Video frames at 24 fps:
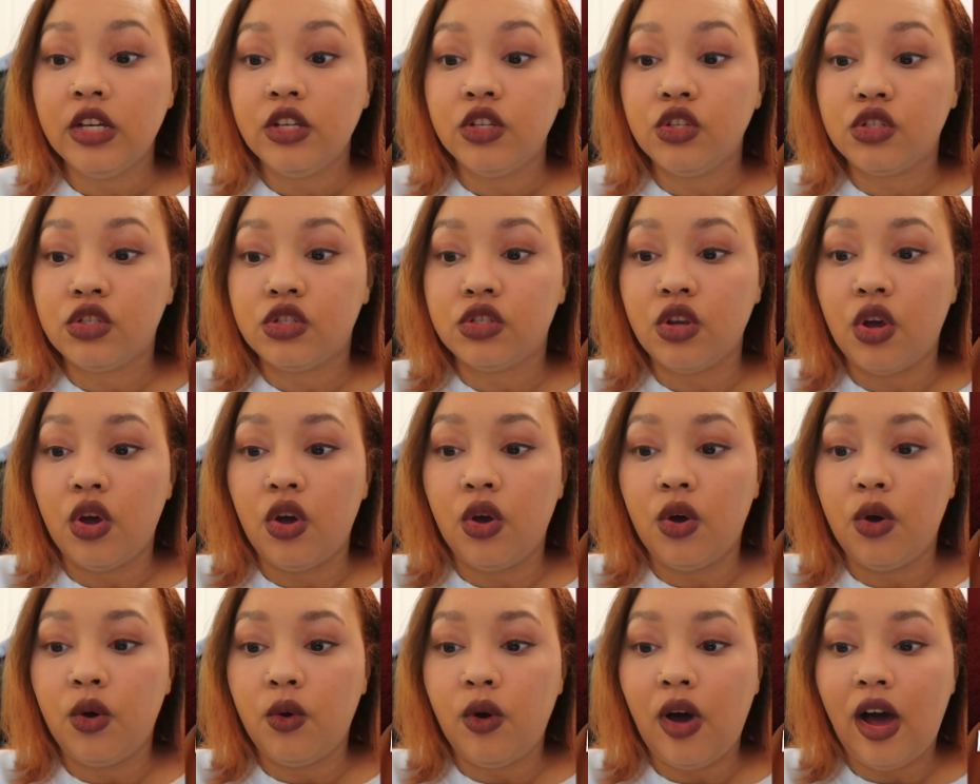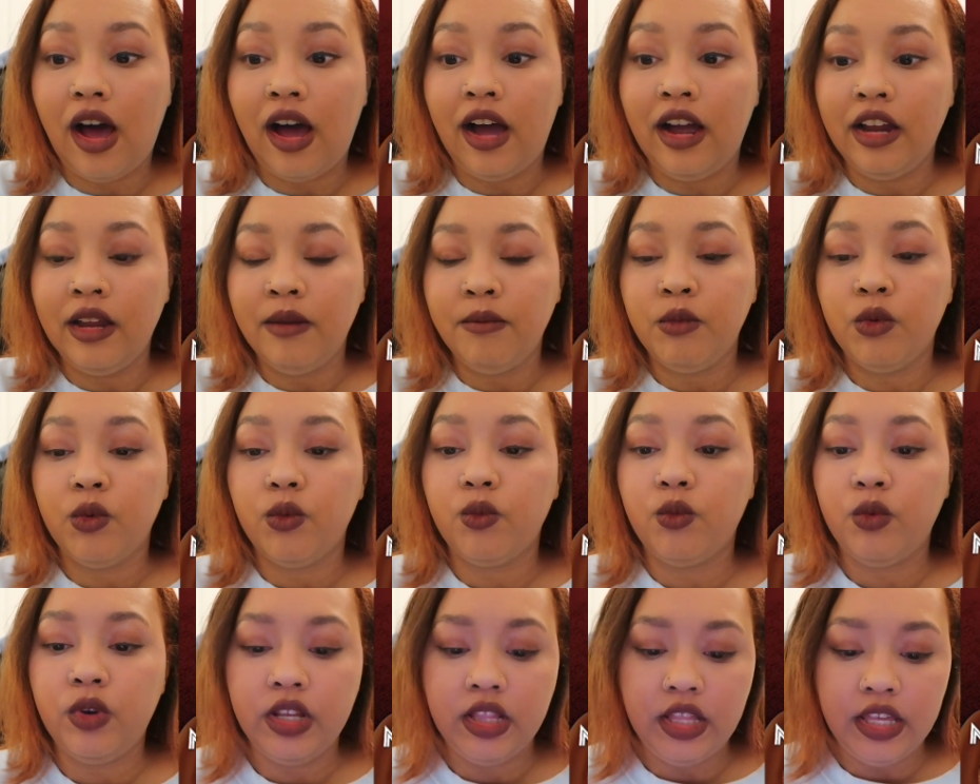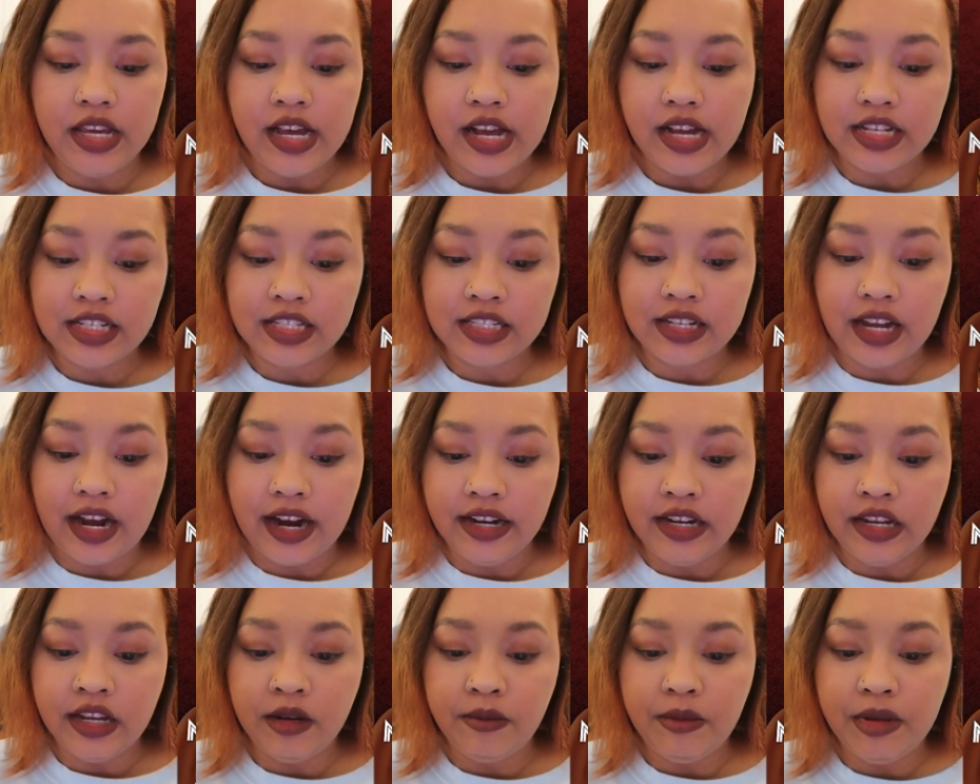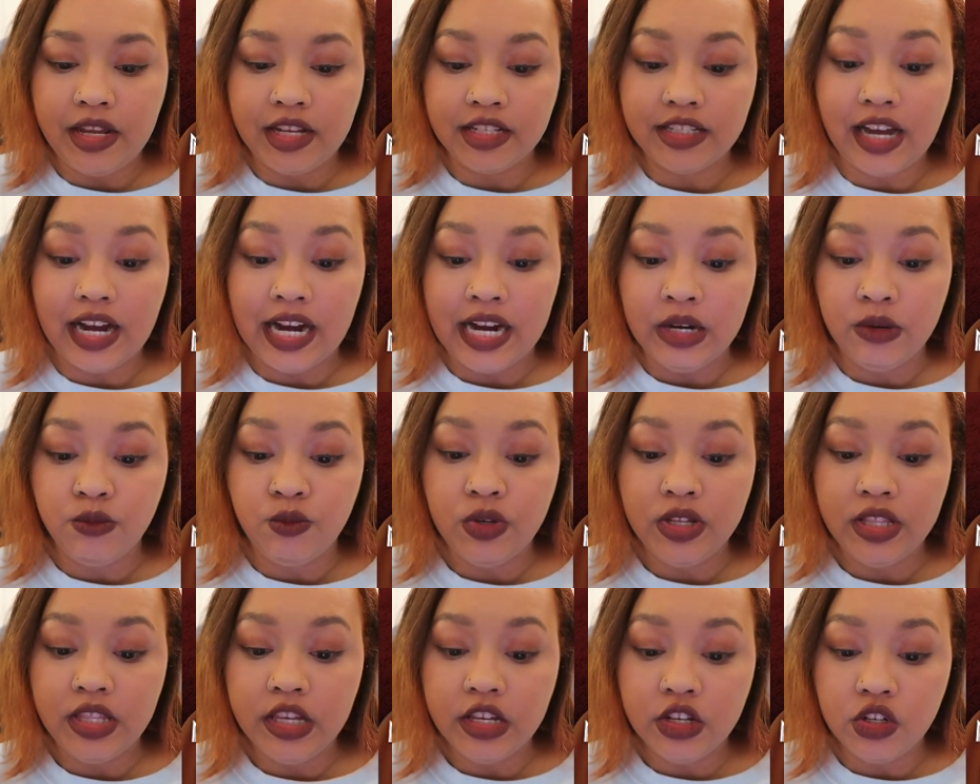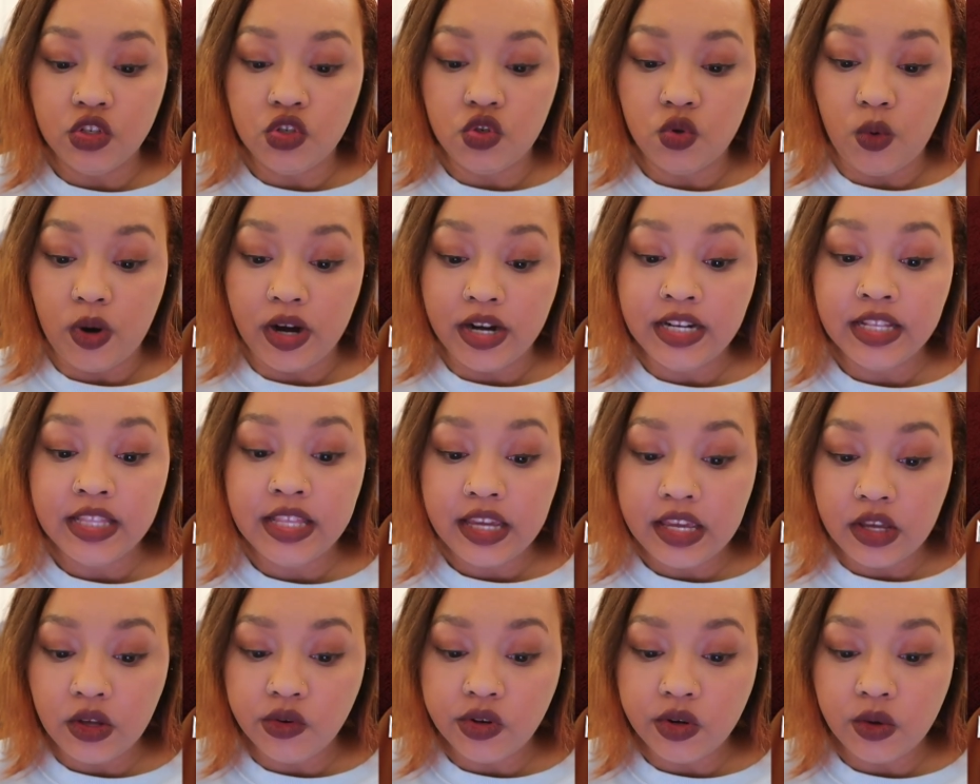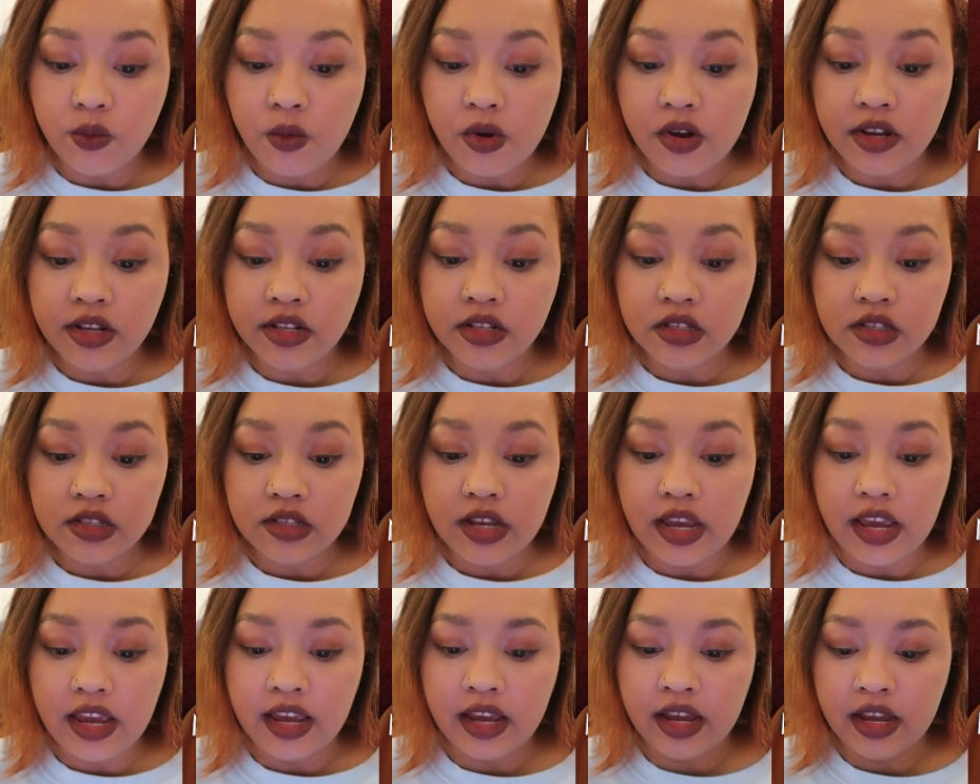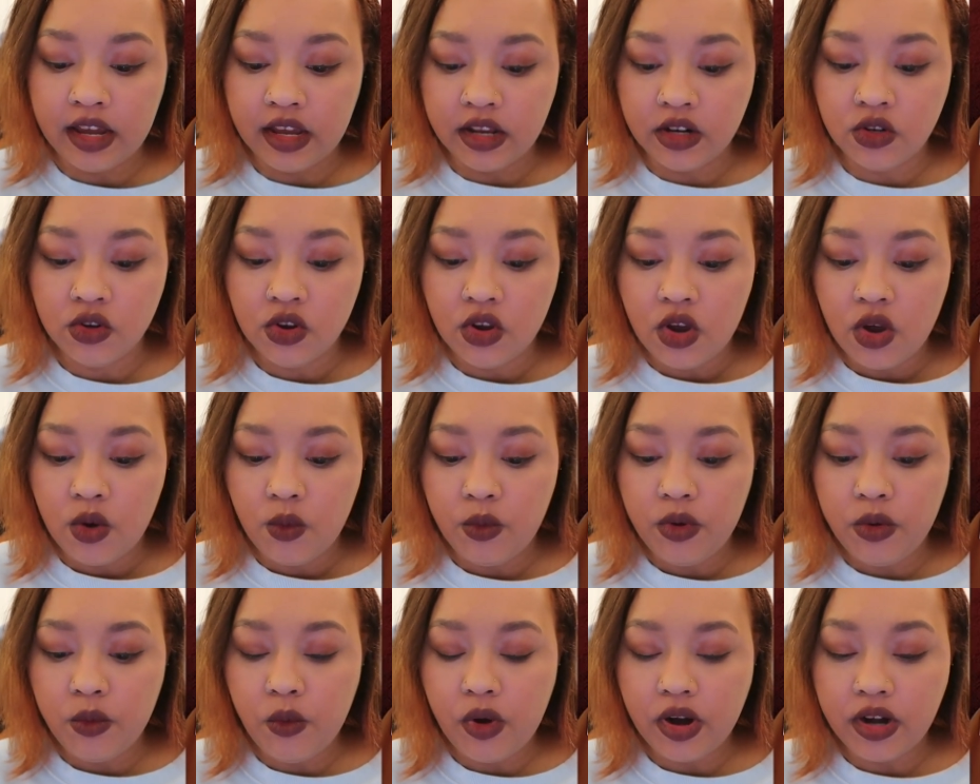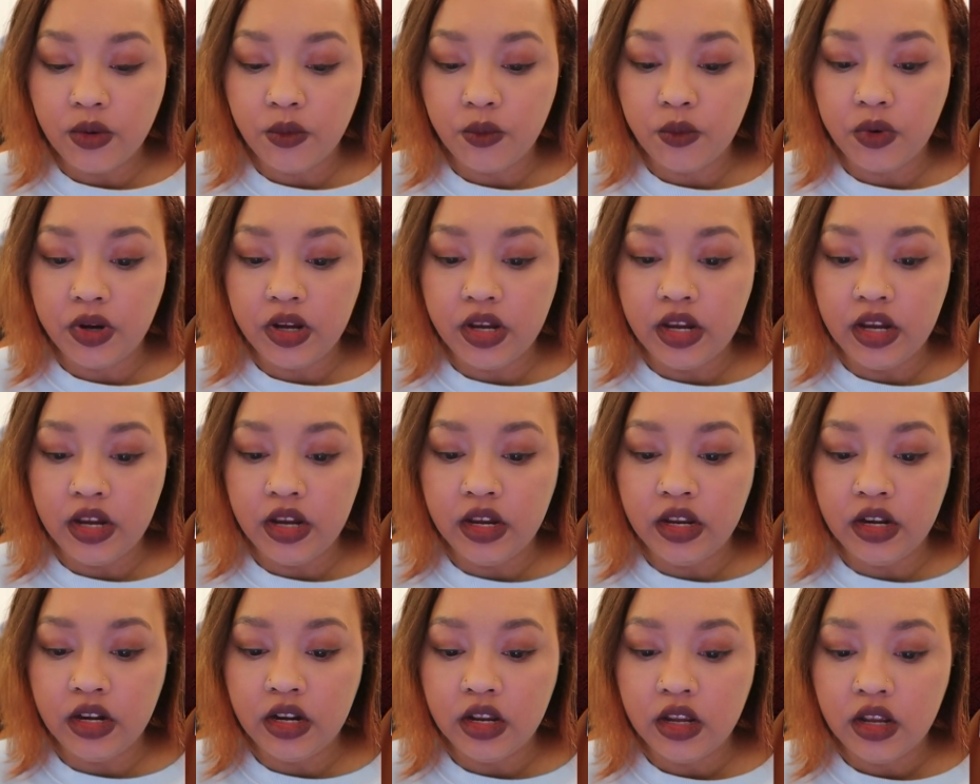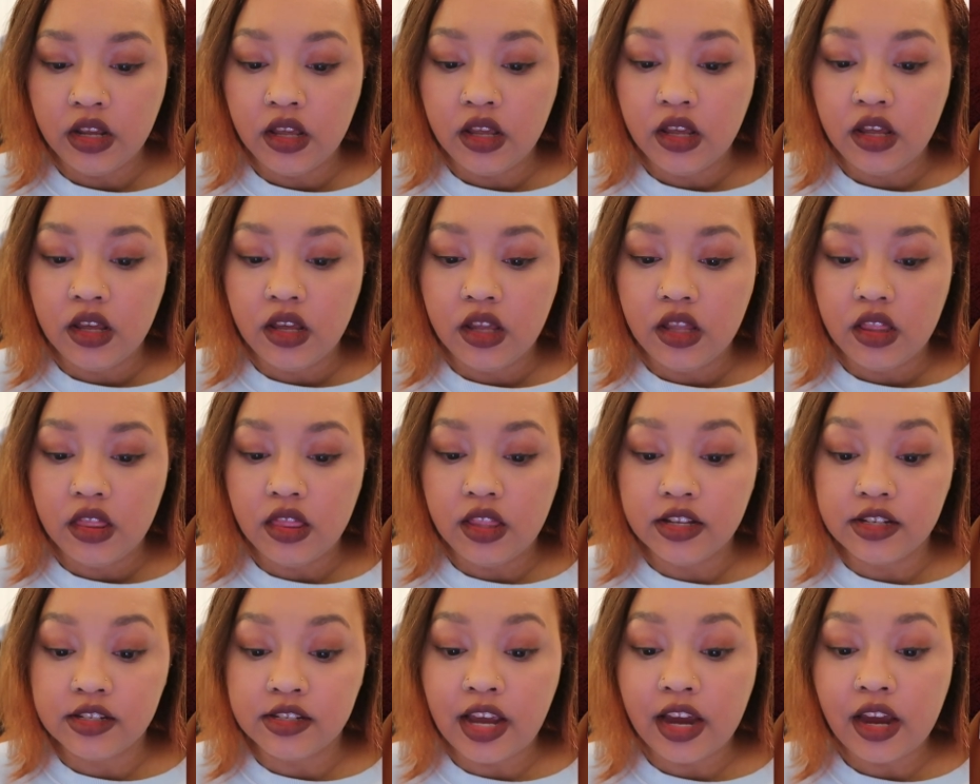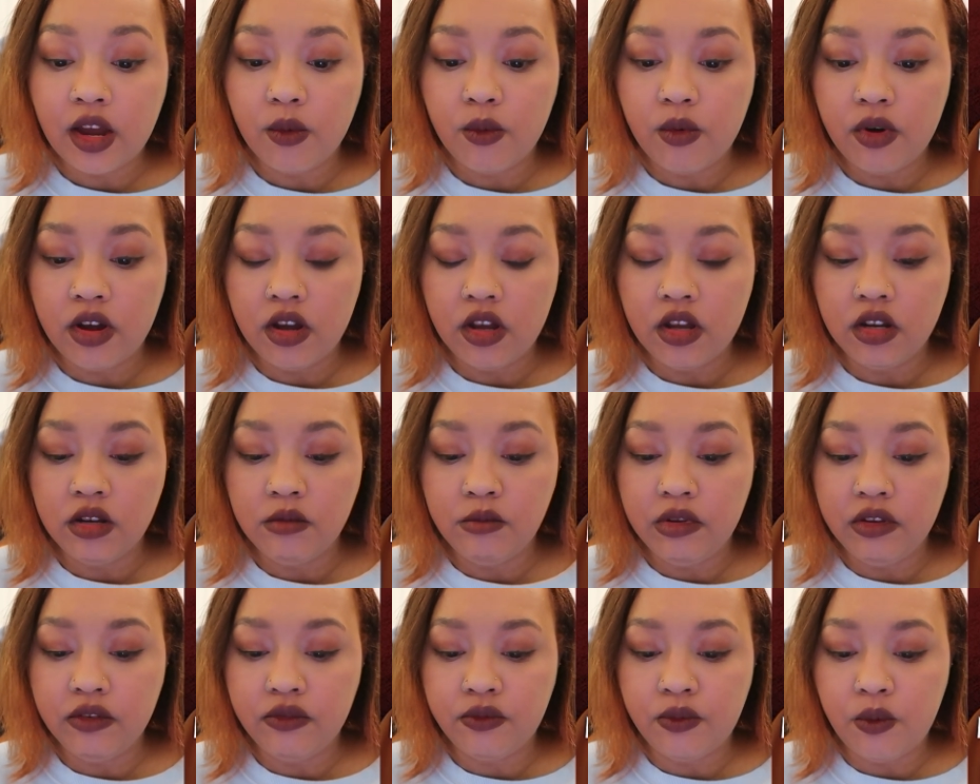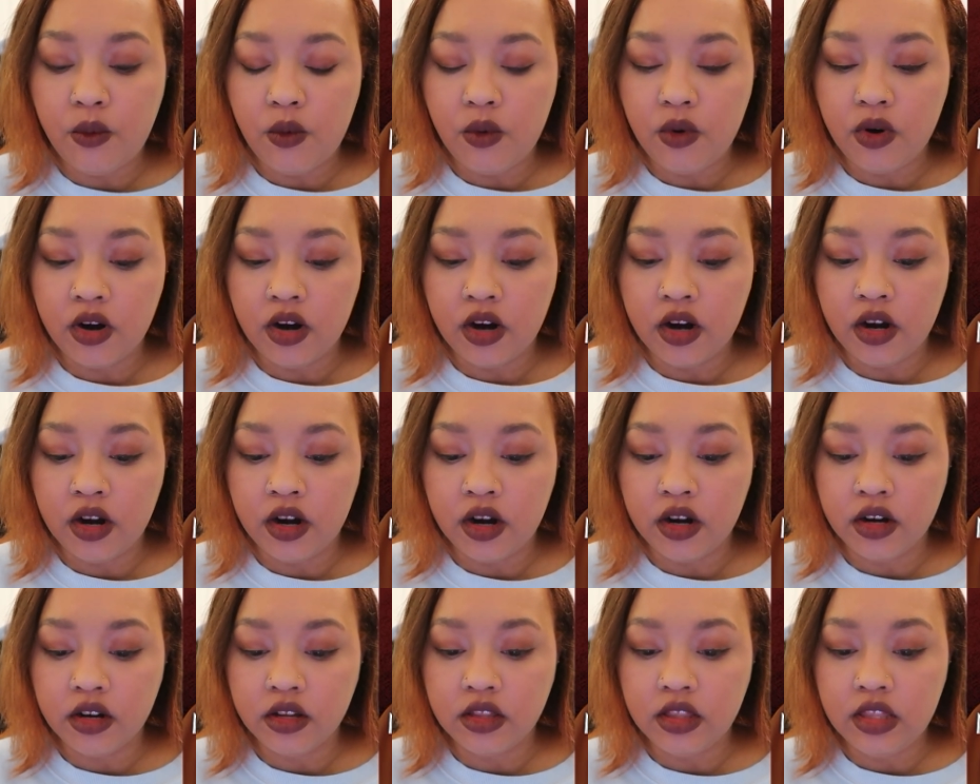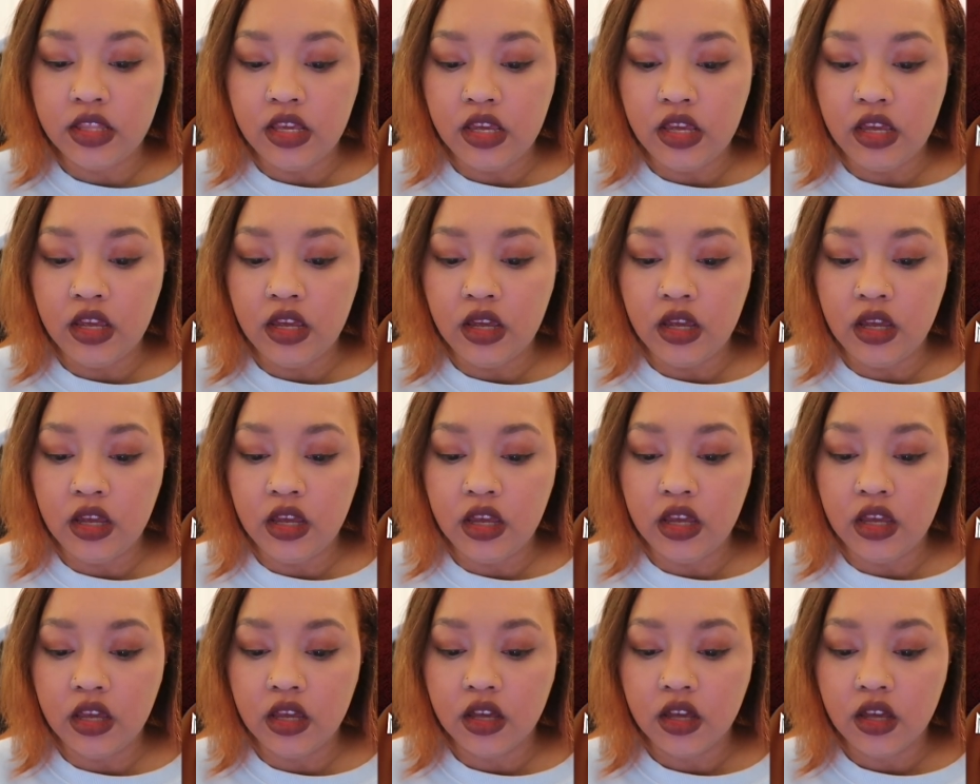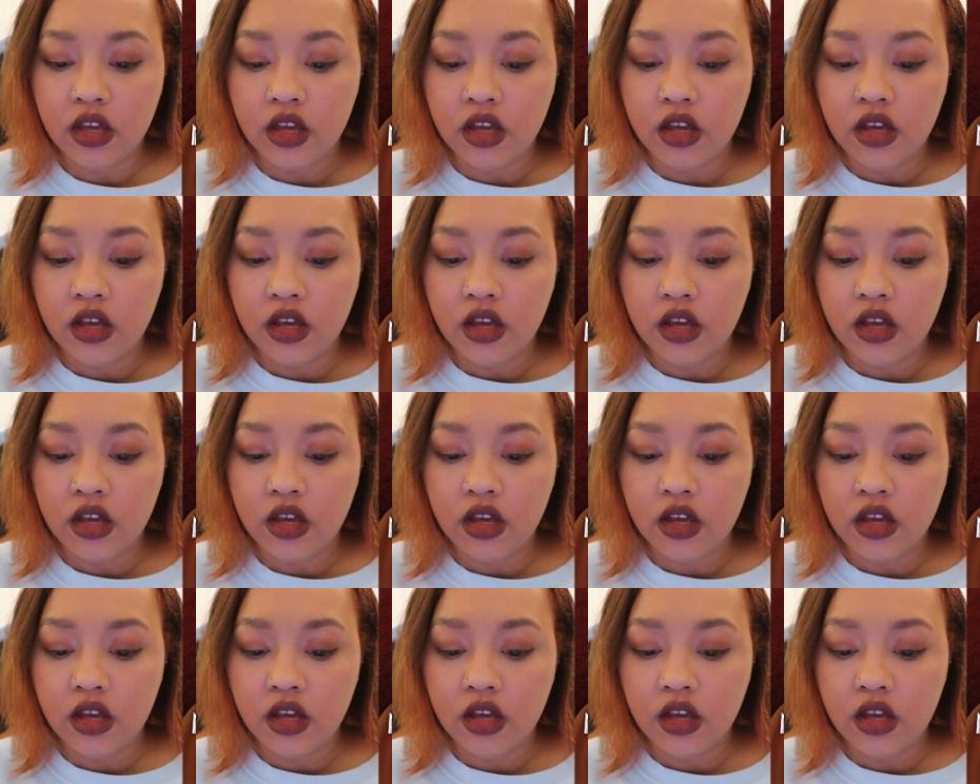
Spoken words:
So I'm really excited because I really enjoyed The Gilded Ones, and we wanna read the second one before the